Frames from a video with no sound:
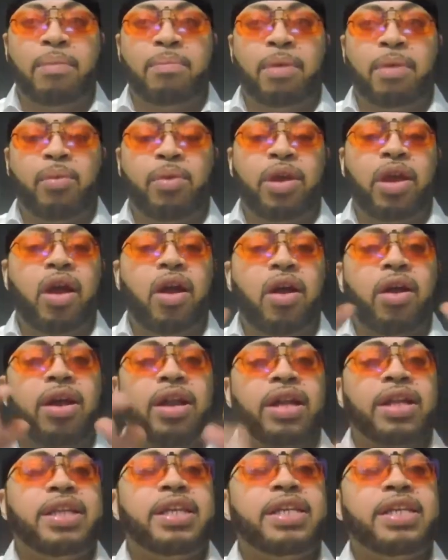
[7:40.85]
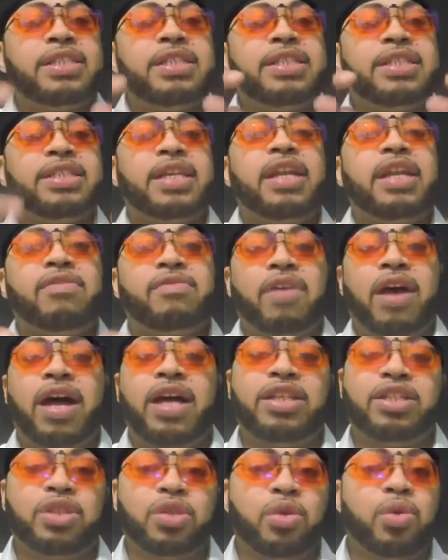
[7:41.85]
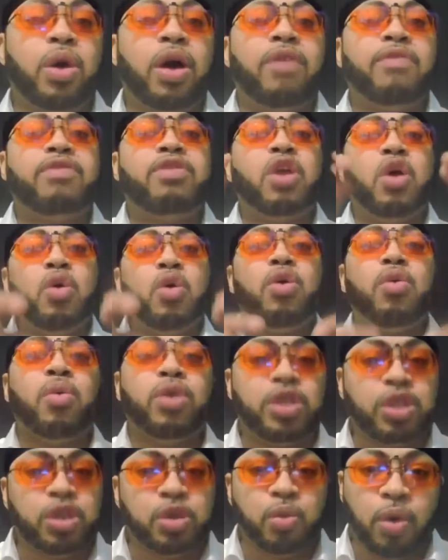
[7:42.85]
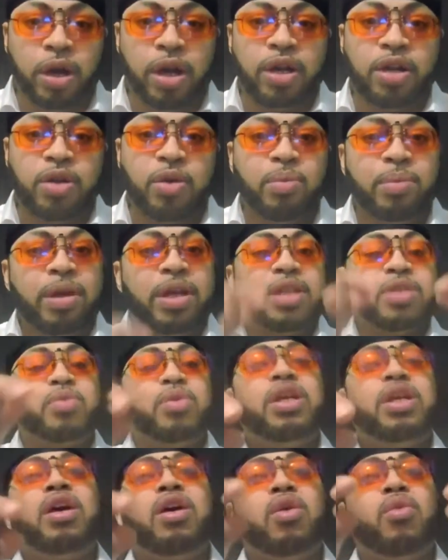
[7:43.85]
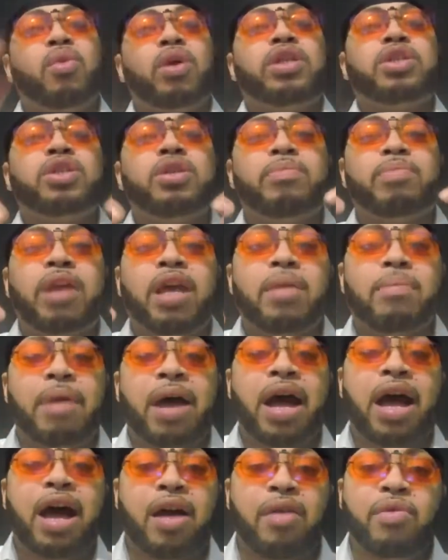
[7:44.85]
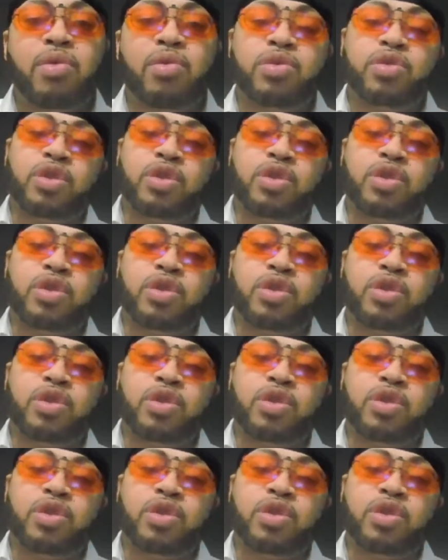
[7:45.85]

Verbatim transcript: but we are going to disincentivize you of doing what you want to do because we going to want you to play by our rules.